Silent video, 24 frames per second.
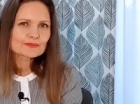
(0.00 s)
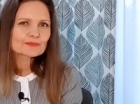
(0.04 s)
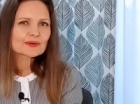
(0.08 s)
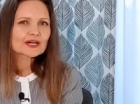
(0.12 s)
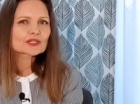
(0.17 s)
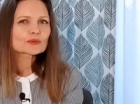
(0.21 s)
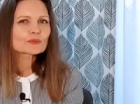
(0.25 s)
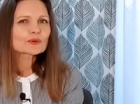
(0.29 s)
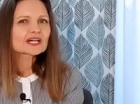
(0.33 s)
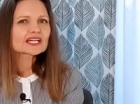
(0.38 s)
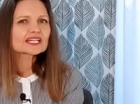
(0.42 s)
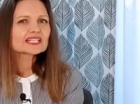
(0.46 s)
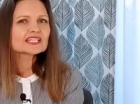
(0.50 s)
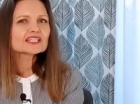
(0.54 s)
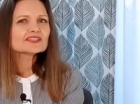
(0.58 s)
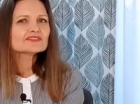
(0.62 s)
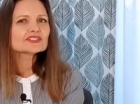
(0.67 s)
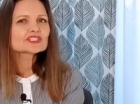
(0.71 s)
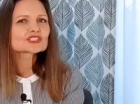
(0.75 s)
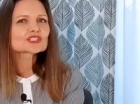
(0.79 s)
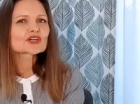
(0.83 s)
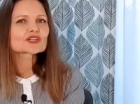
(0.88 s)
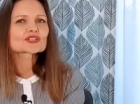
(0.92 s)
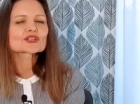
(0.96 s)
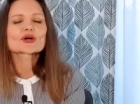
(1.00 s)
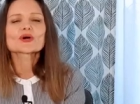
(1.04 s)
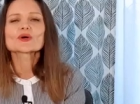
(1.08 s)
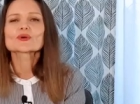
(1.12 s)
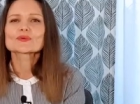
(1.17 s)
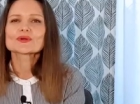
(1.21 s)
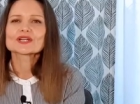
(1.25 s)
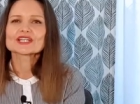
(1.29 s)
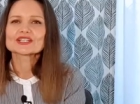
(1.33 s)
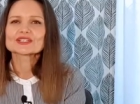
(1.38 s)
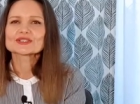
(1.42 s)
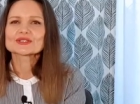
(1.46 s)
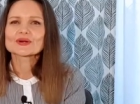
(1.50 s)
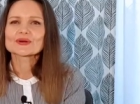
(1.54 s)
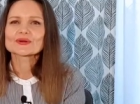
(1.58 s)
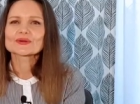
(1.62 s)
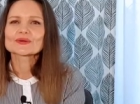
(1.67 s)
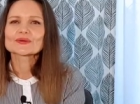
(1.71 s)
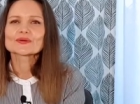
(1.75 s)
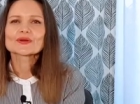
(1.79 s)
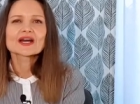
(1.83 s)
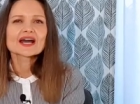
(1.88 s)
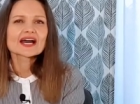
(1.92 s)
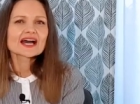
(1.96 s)
By the way, if you don't already
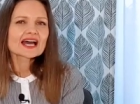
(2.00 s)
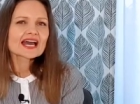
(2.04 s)
know,